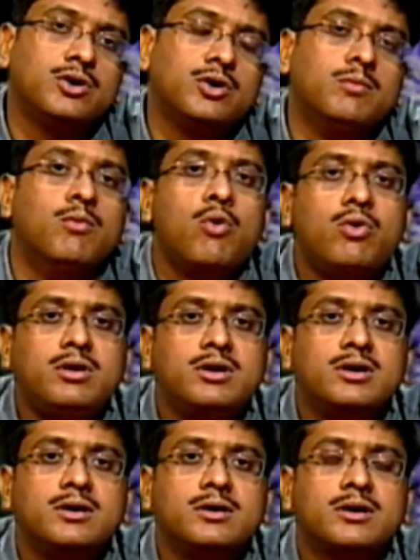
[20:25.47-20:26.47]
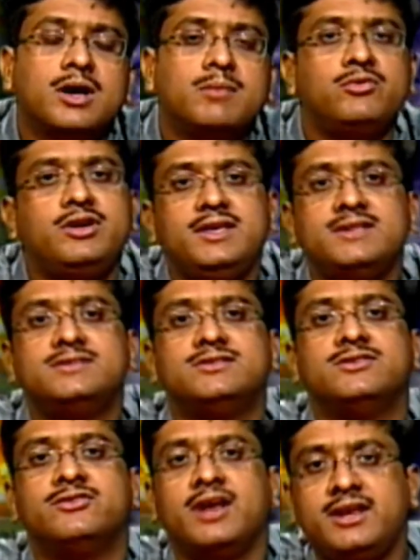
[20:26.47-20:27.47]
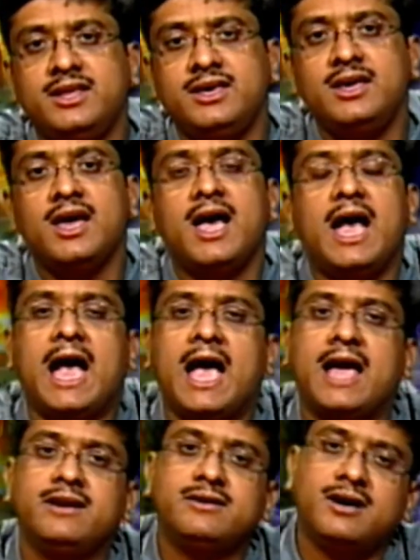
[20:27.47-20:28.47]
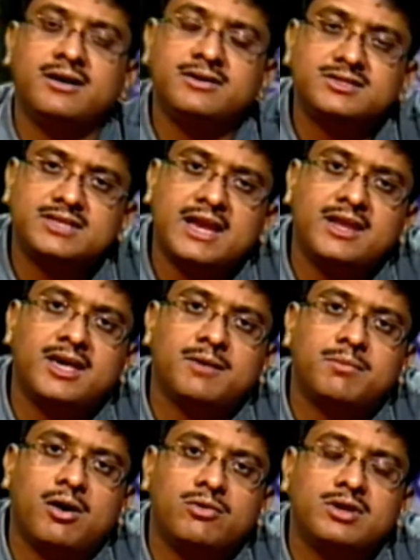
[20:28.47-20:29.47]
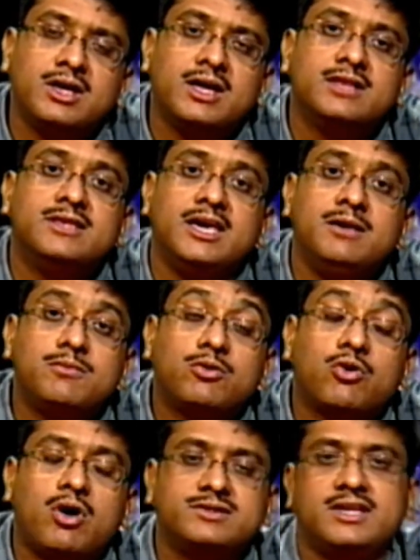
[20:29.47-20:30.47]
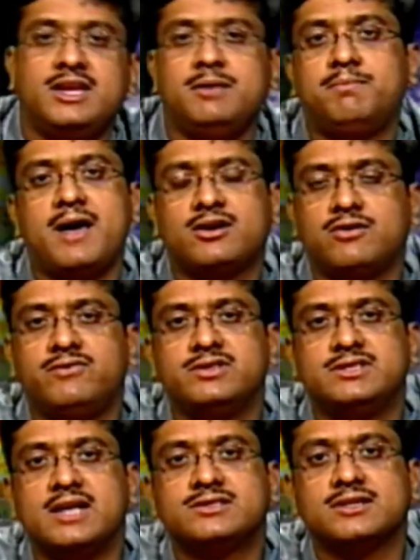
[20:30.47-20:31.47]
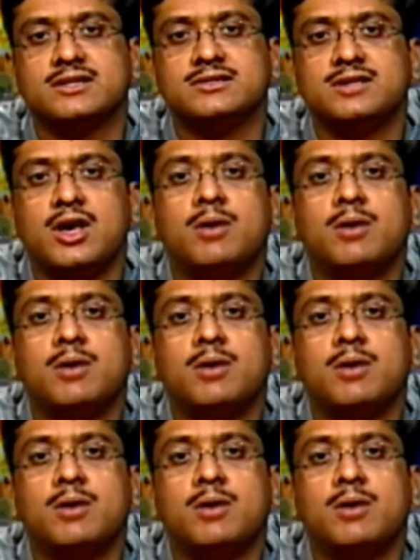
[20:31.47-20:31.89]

More community is ready and understanding about the cause and impact of disasters,